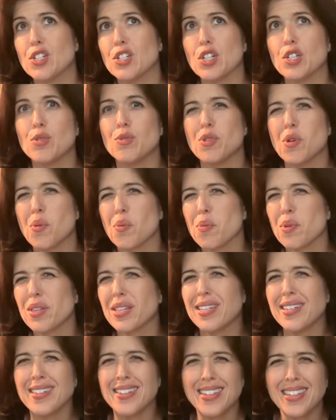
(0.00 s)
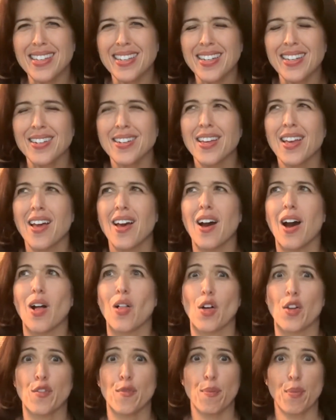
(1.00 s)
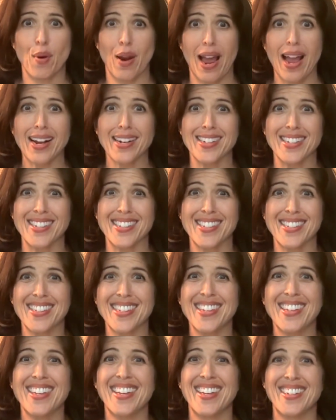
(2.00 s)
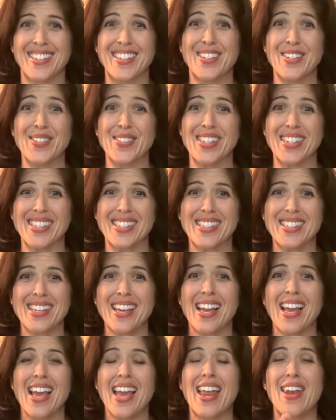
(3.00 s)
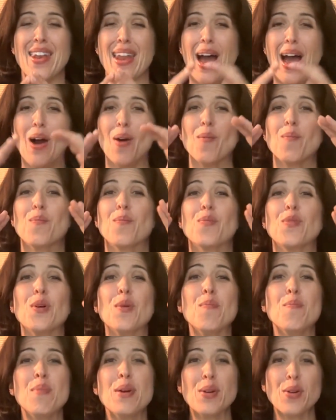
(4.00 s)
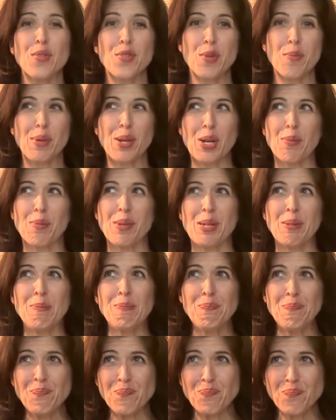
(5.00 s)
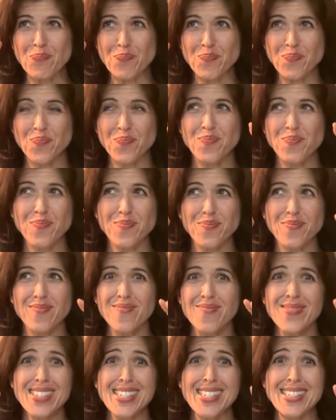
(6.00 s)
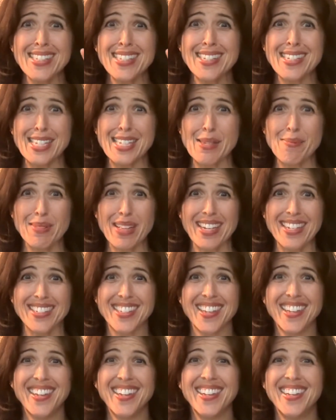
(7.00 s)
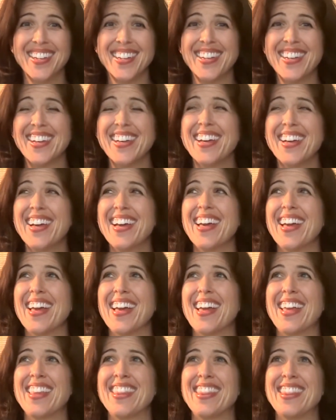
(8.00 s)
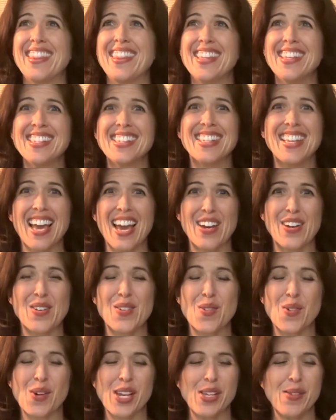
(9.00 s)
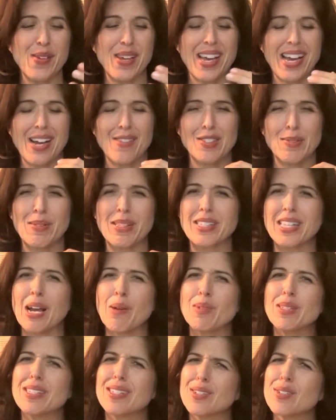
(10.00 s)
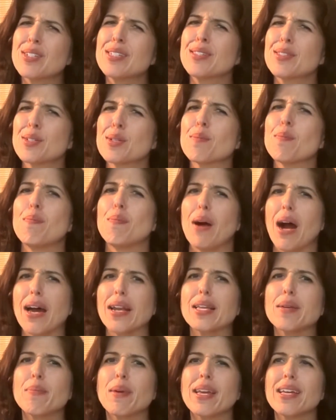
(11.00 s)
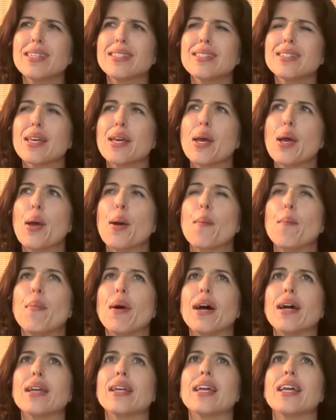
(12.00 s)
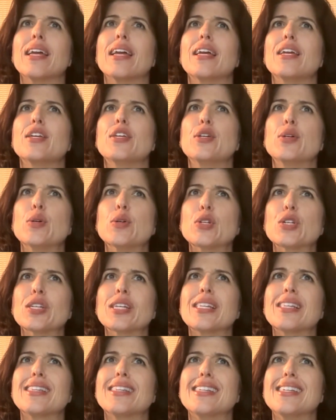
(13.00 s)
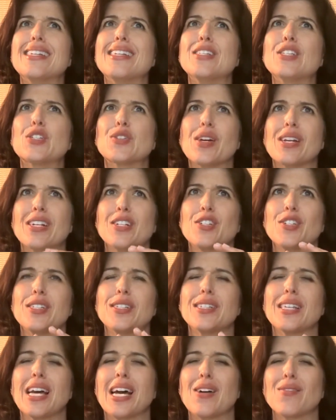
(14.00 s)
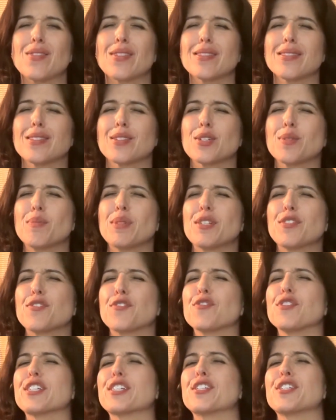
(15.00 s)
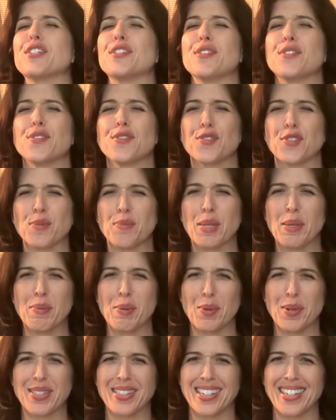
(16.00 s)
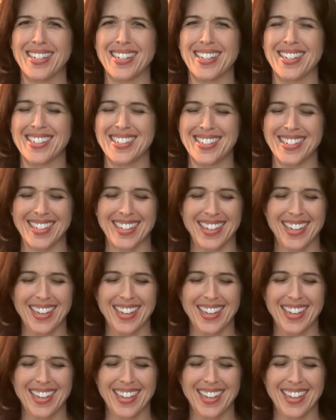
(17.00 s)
You don't really need a lot of practice to do this. Now, the middle of the pyramid is a sticky place. In this category, you have things I would still consider body-based, but usually these strategies have a little bit of friction for people with ADHD